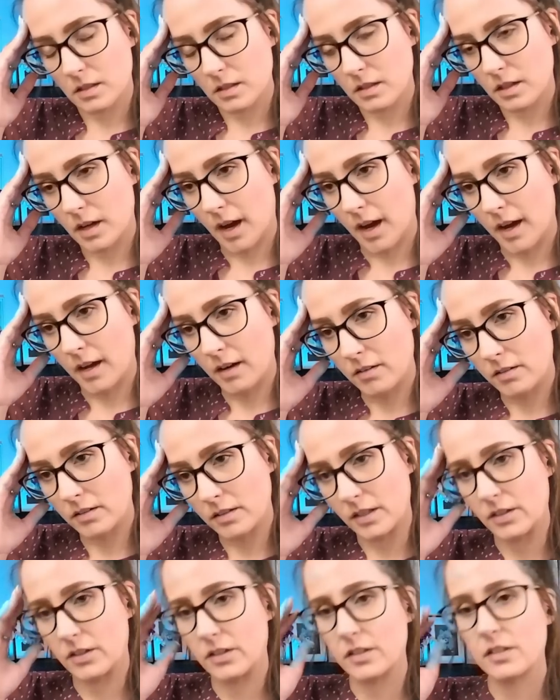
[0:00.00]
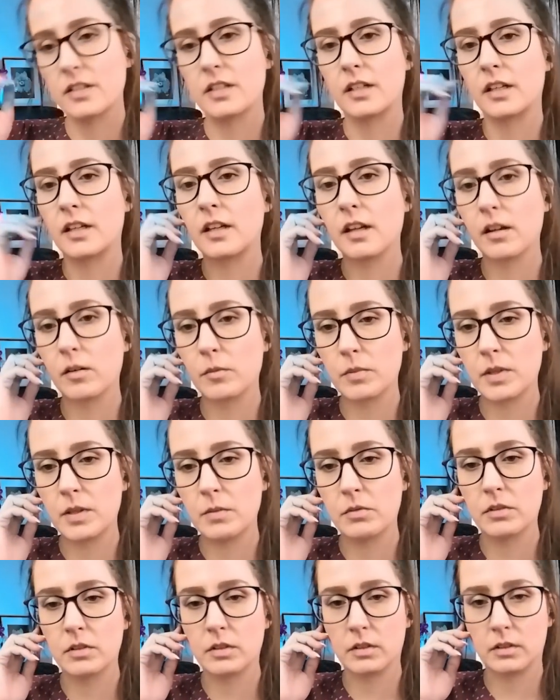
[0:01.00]
I don't understand how
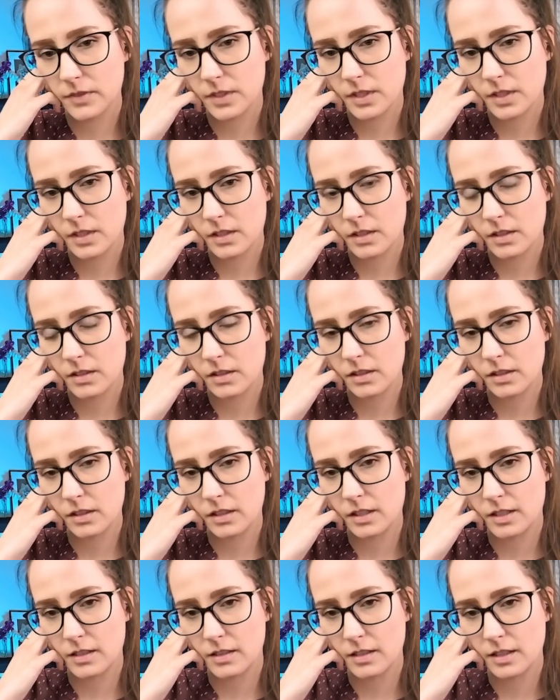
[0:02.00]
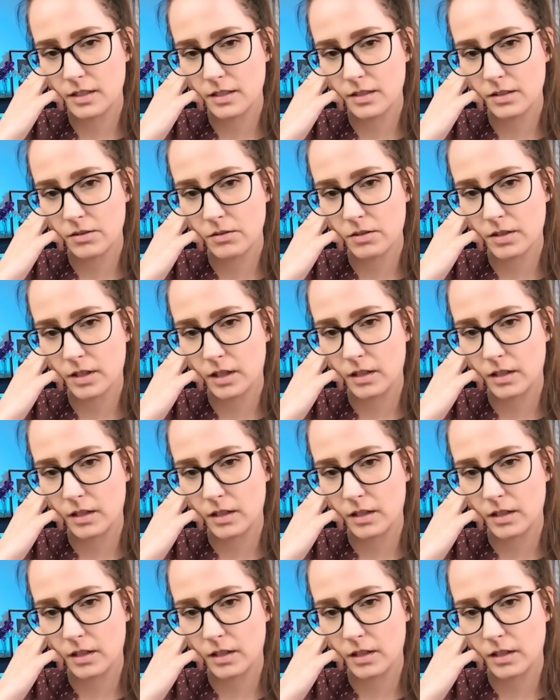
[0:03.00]
people could think that's okay.